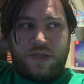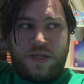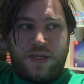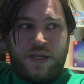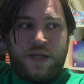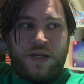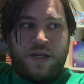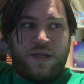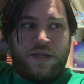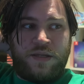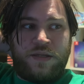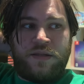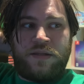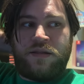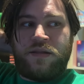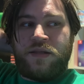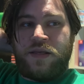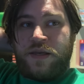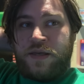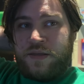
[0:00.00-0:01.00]

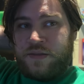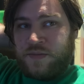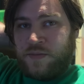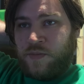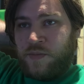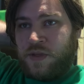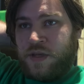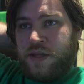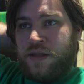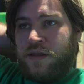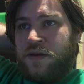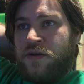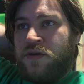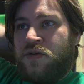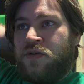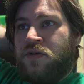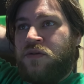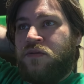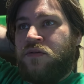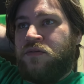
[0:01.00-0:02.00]
eating, taking some
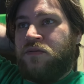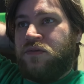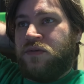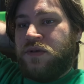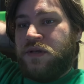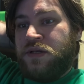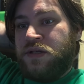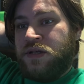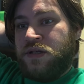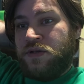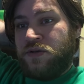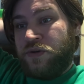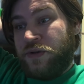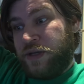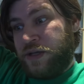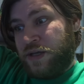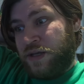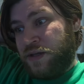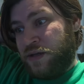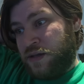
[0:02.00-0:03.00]
Tylenol, and
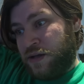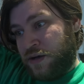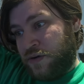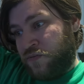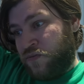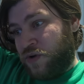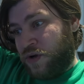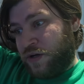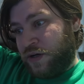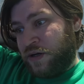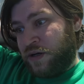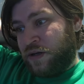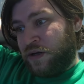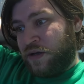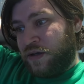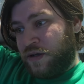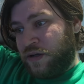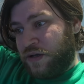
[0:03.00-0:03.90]
drinking a lot of water.